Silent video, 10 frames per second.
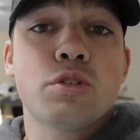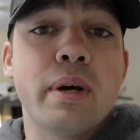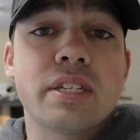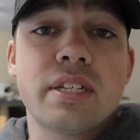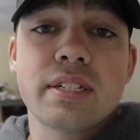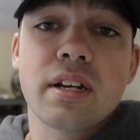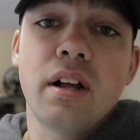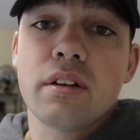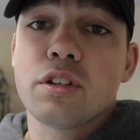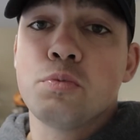It was about 6
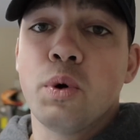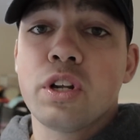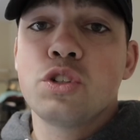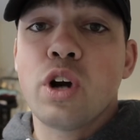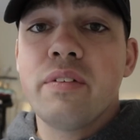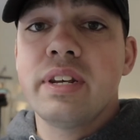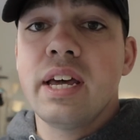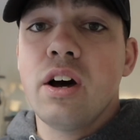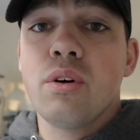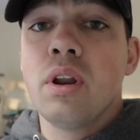o'clock this morning, driving
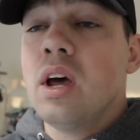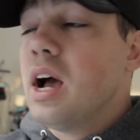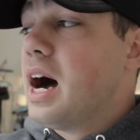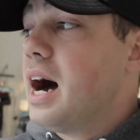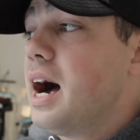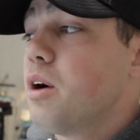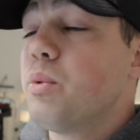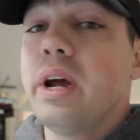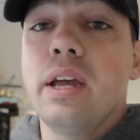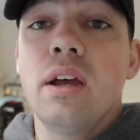down a
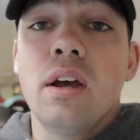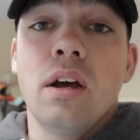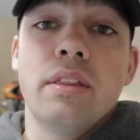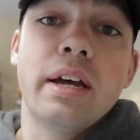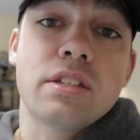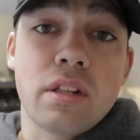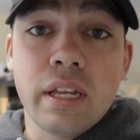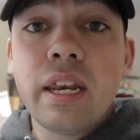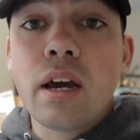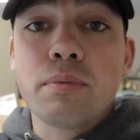highway that's
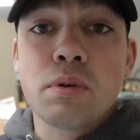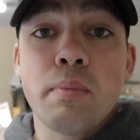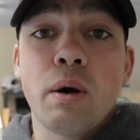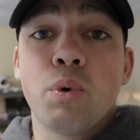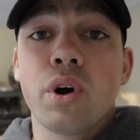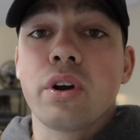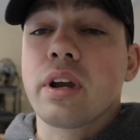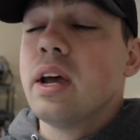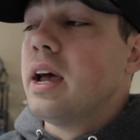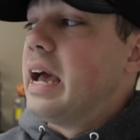leading up to my work,